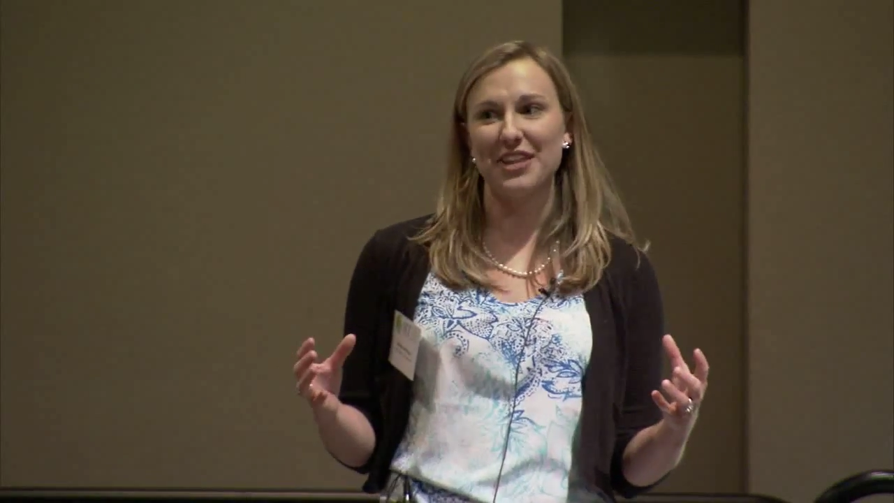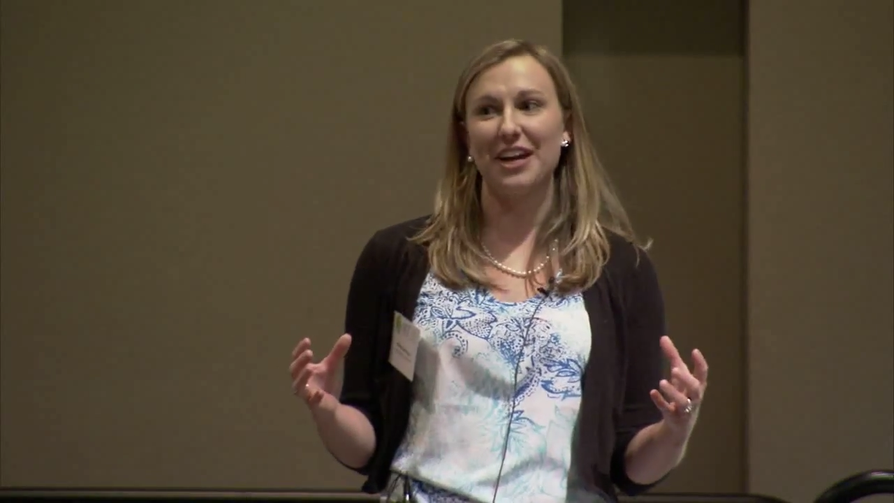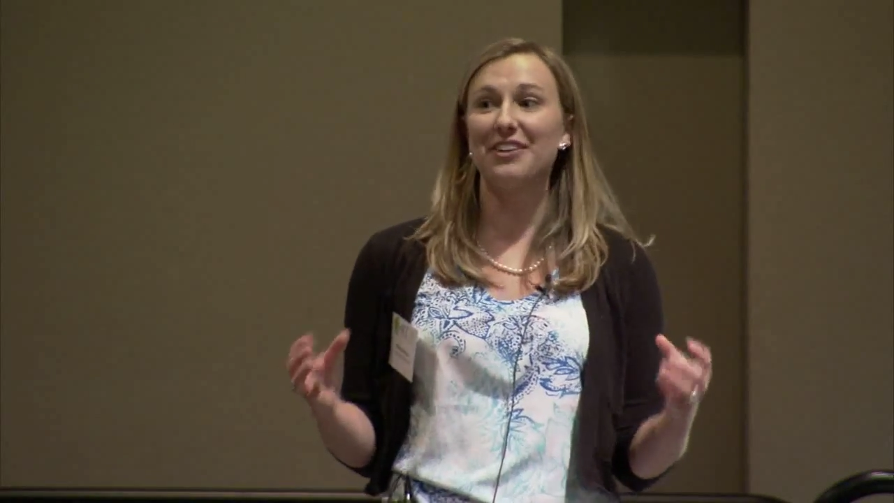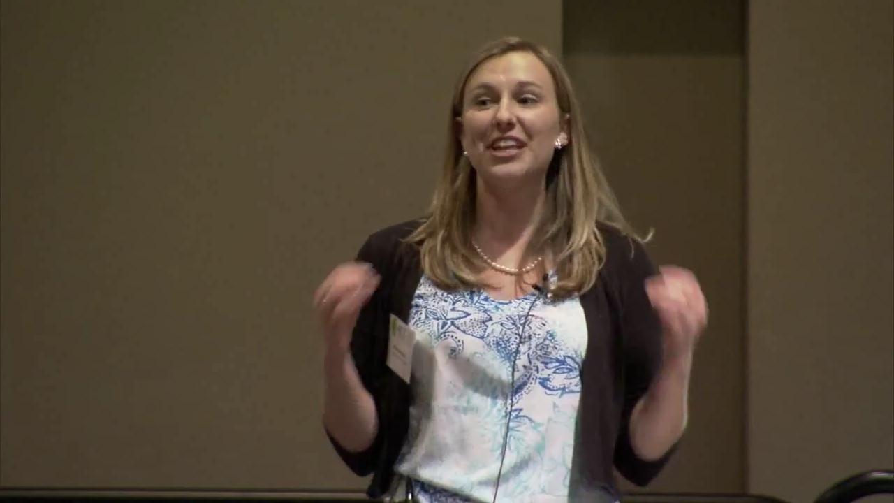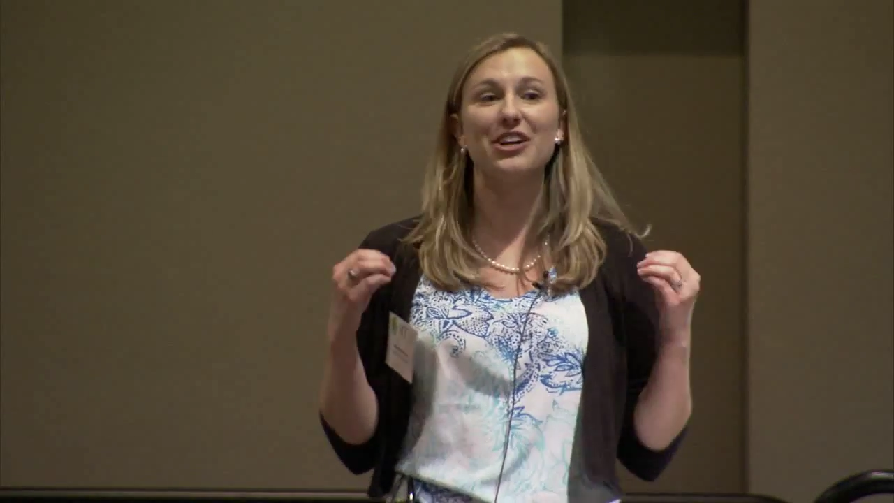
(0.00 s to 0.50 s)

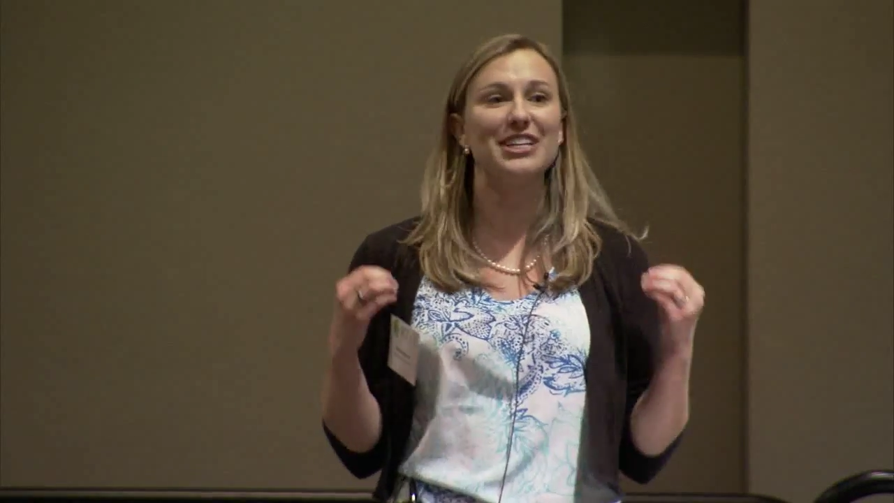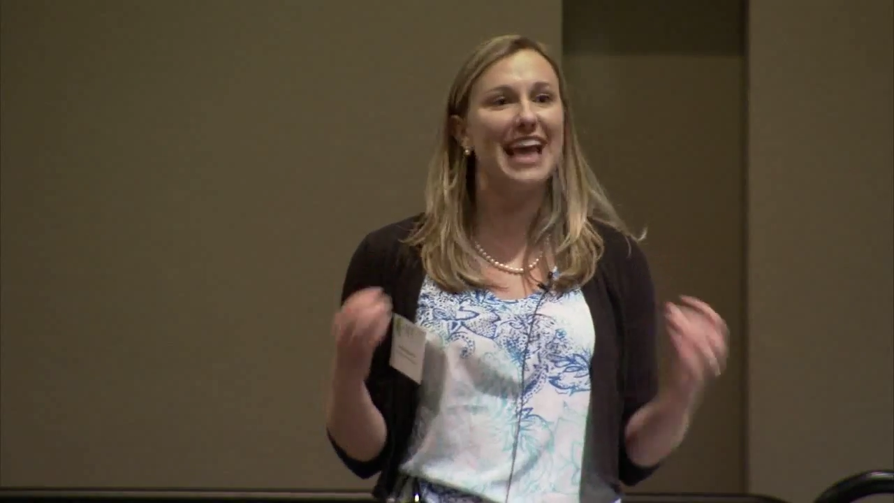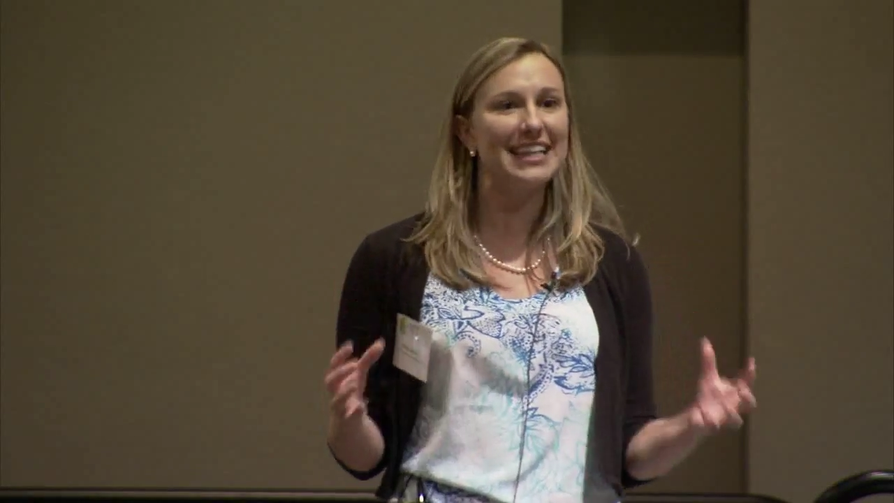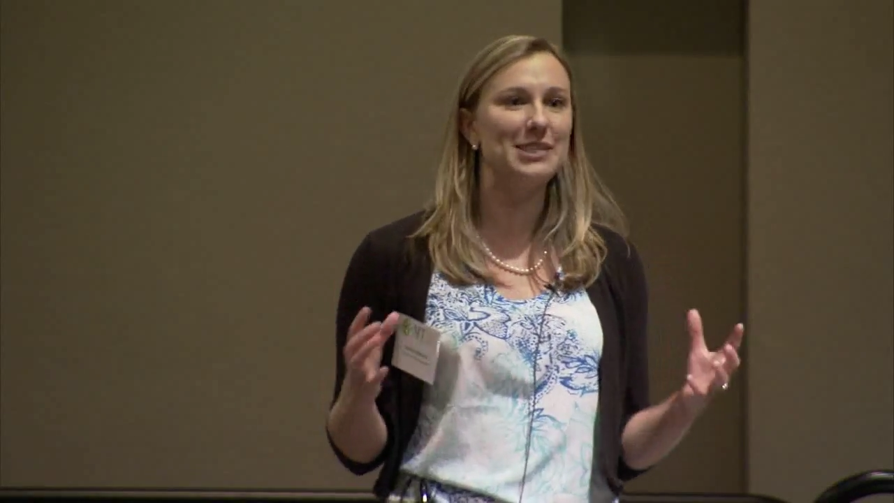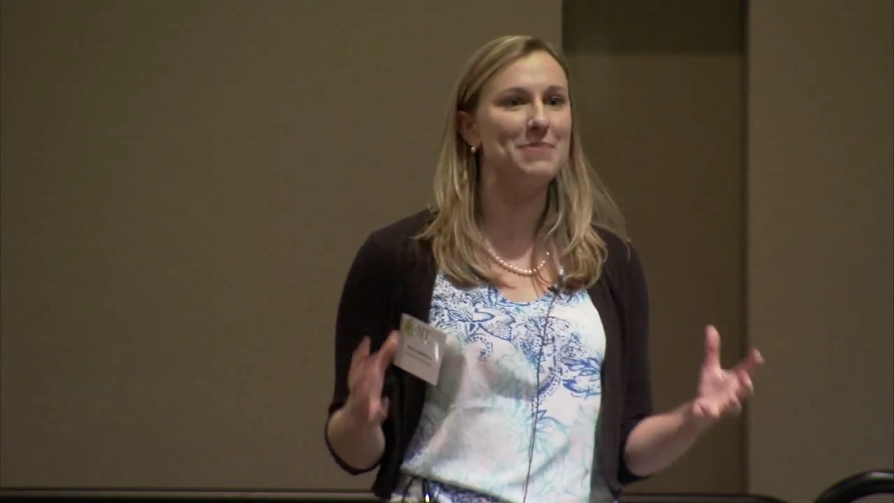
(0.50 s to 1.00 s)
there that are
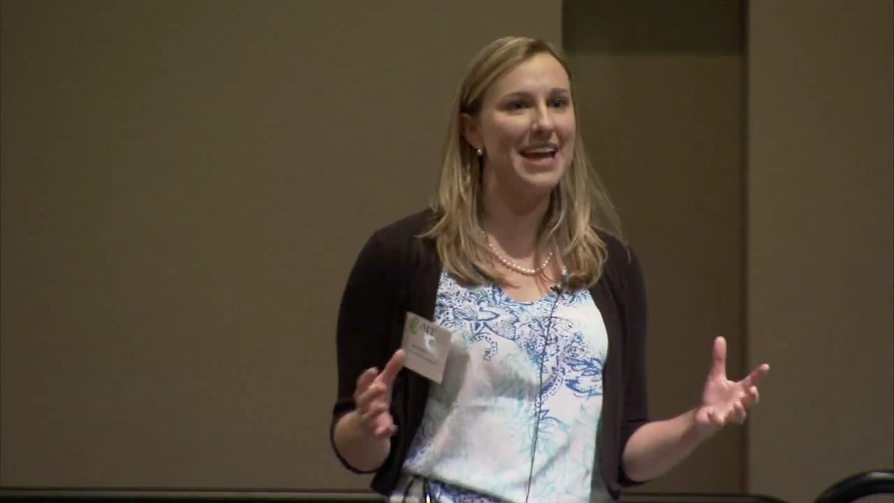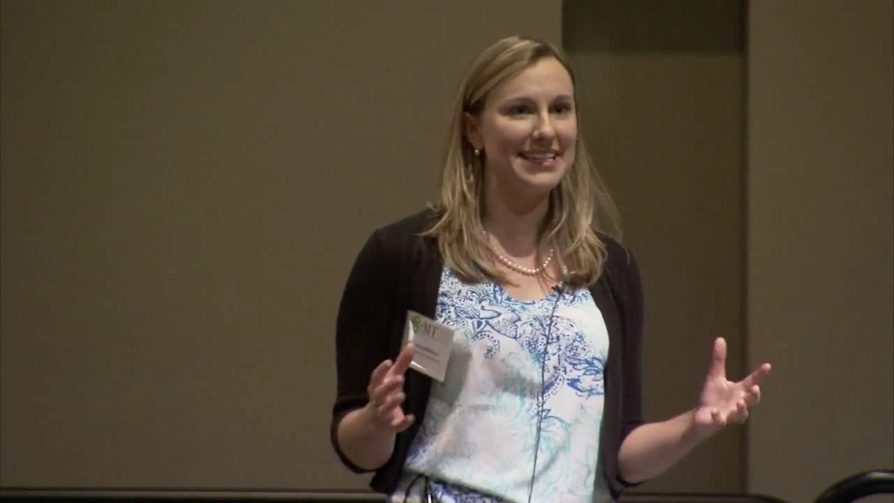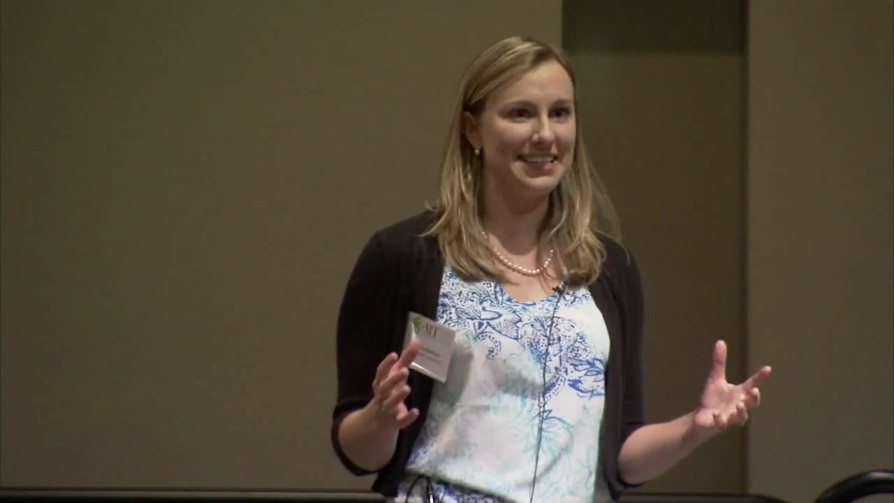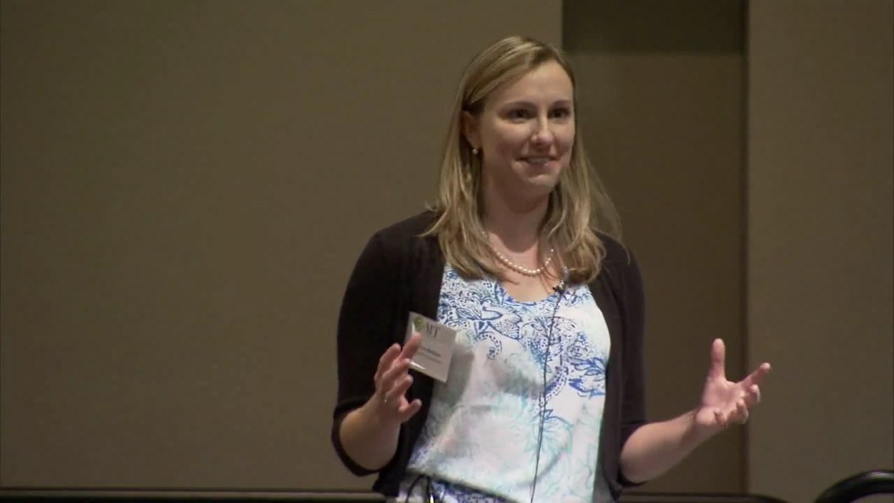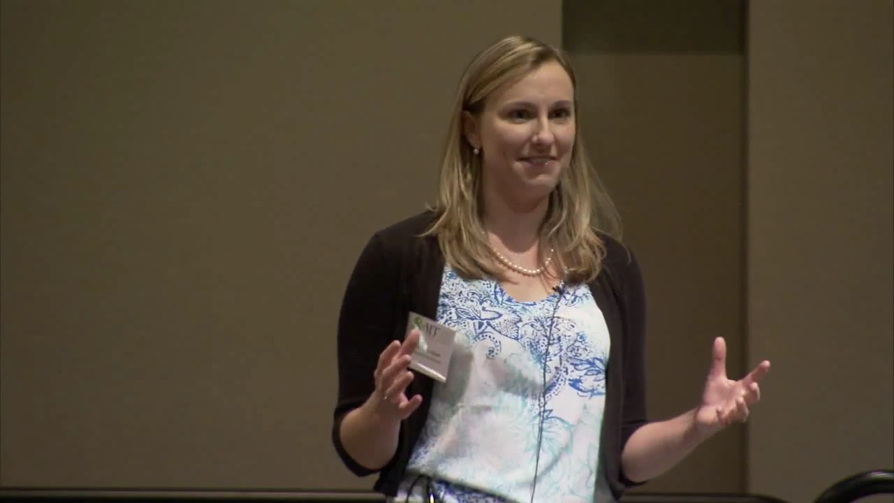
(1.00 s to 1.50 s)
yet to be
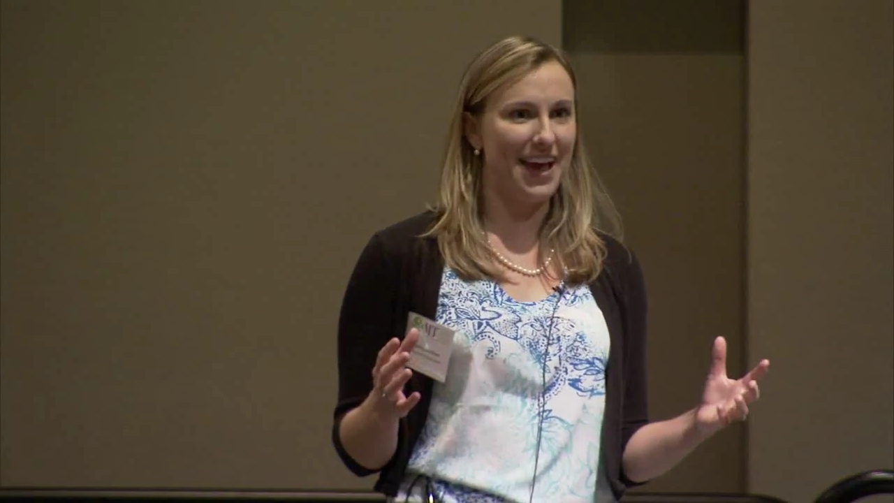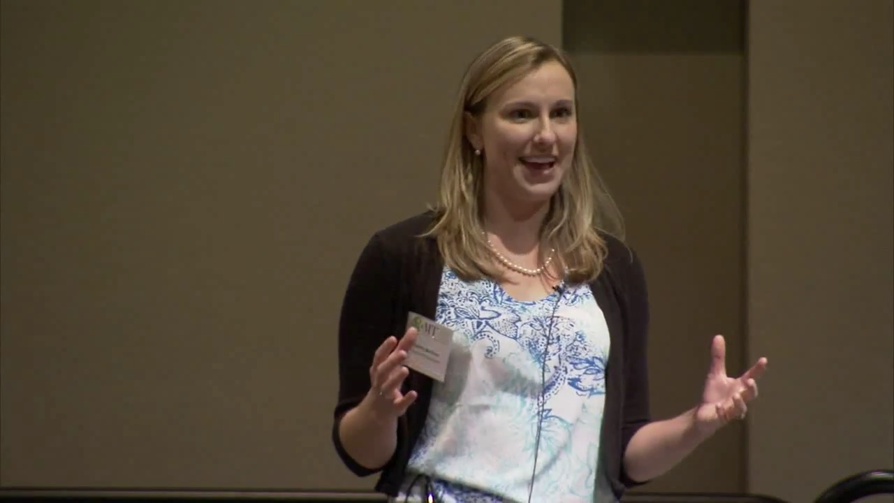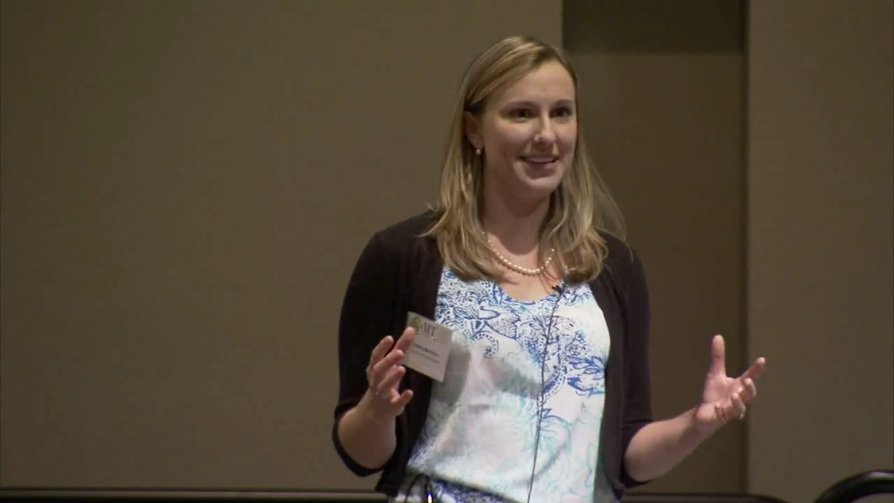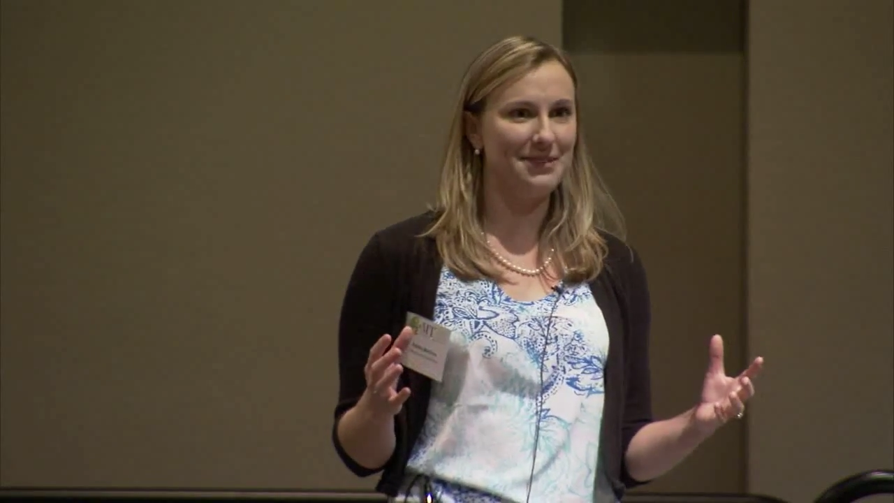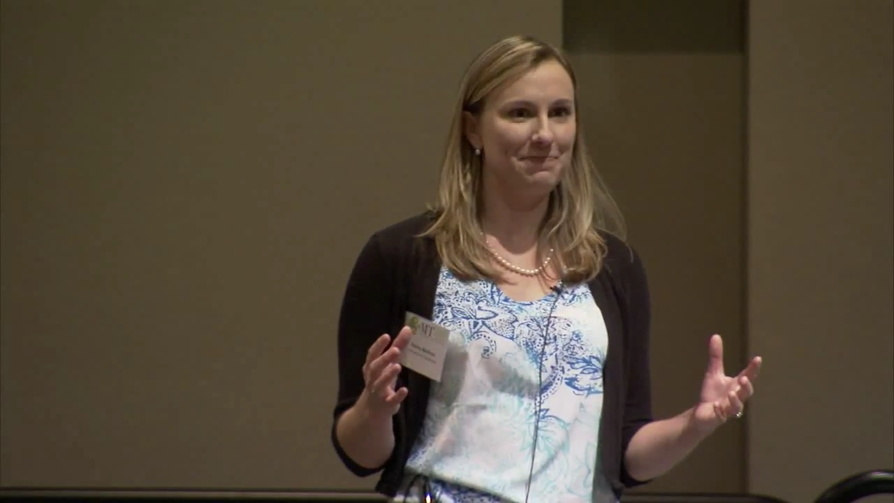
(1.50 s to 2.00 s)
identified.